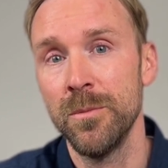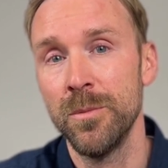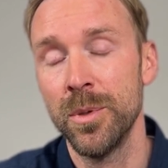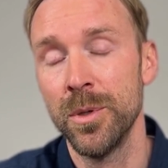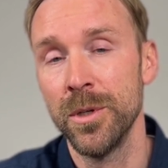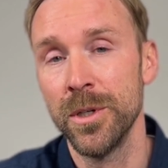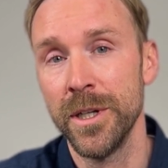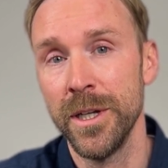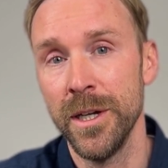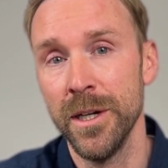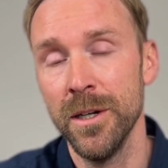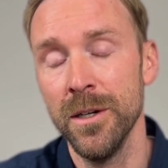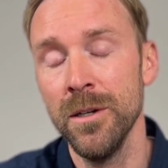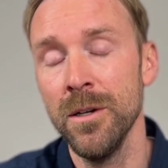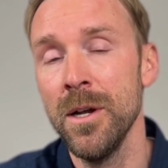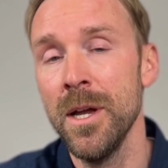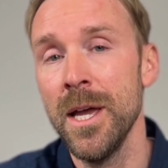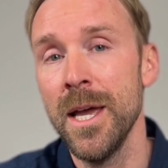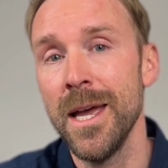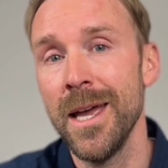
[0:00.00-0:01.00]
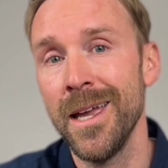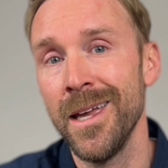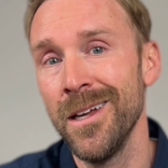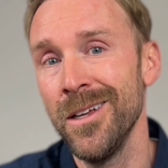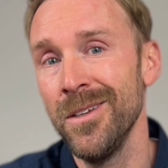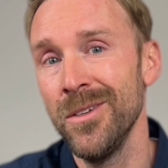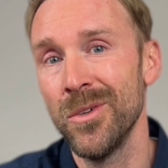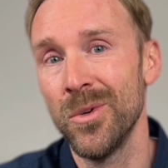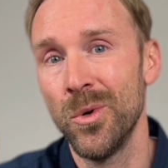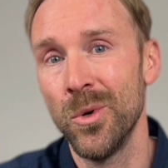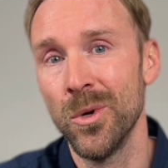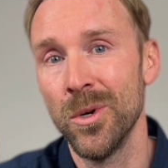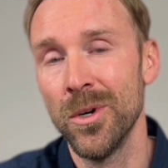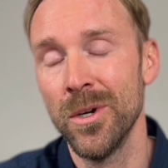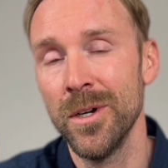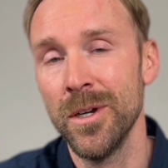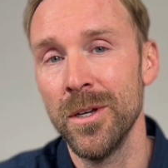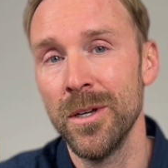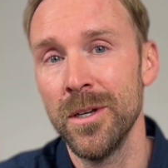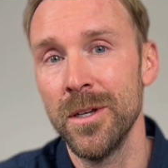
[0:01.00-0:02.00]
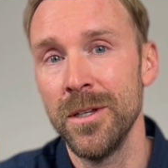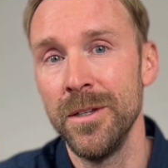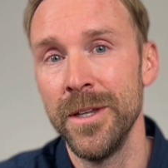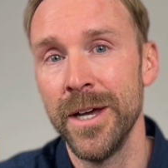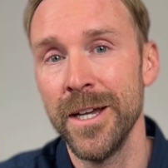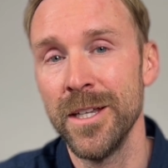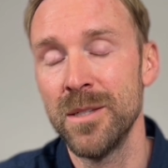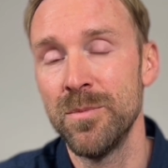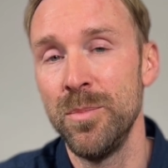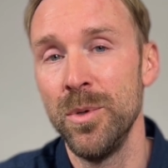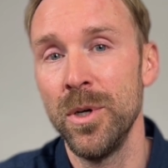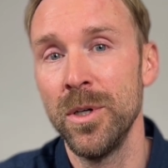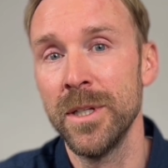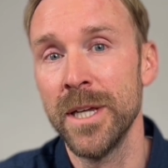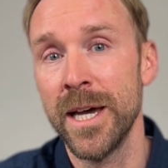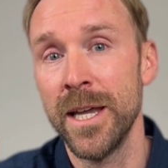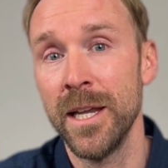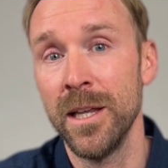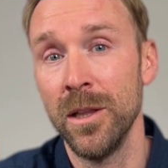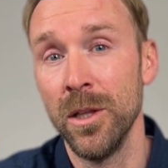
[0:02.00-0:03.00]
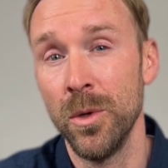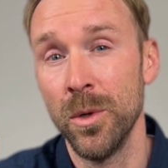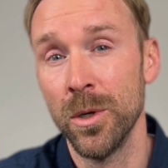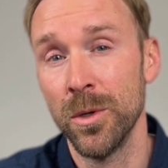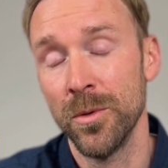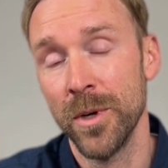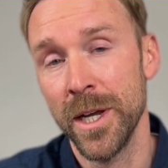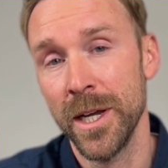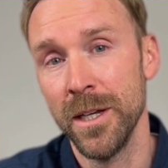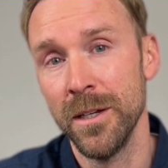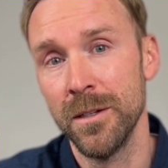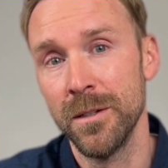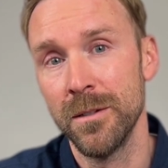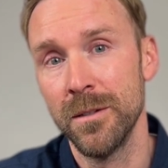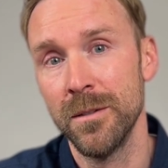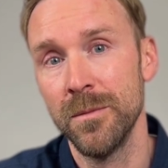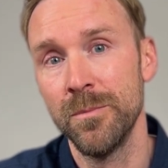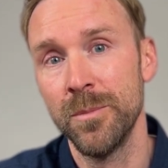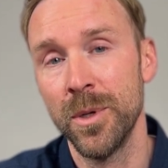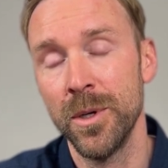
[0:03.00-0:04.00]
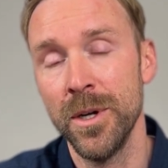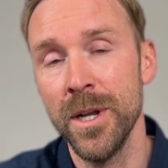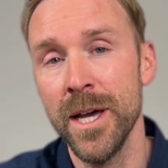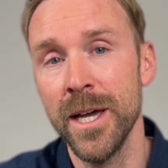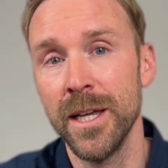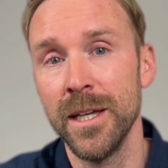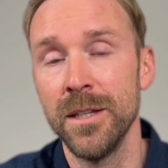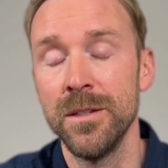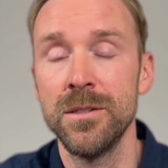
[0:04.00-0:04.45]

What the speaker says: per year and or nights booked at a lower rate per night.